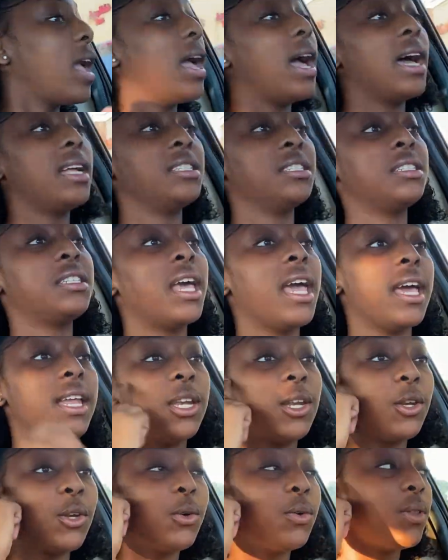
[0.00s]
I just had
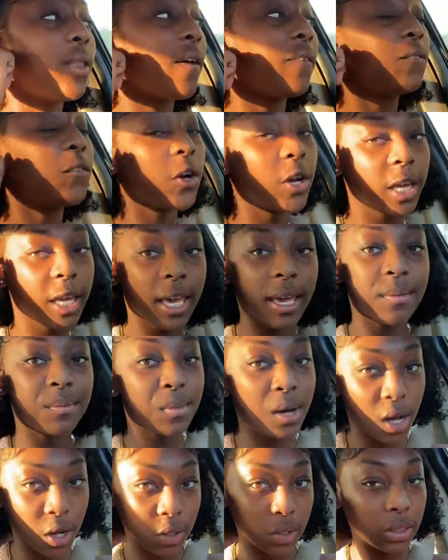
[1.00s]
to do the freaking
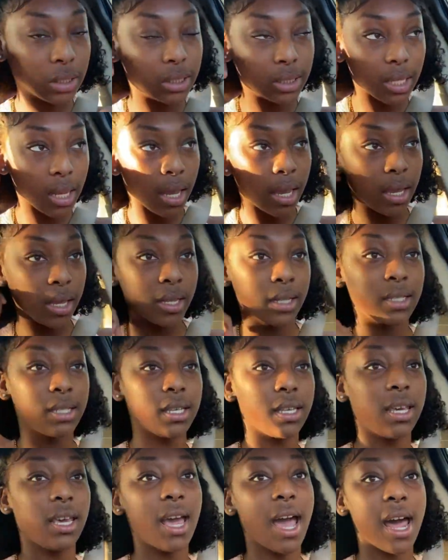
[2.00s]
most to
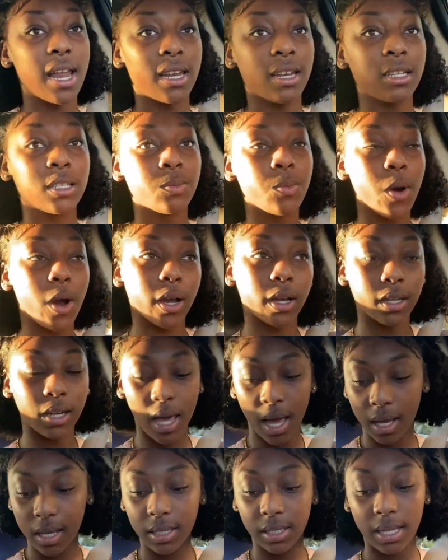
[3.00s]
get out of this parking
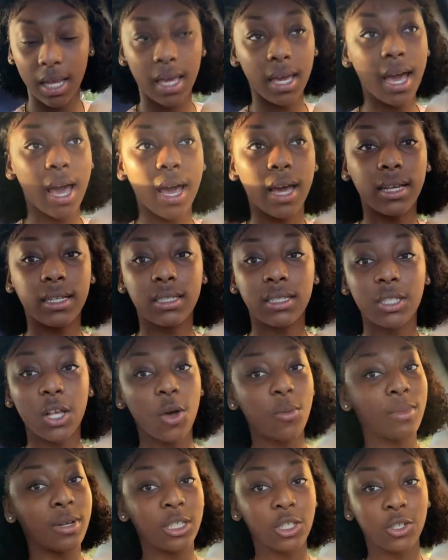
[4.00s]
lot because they got so much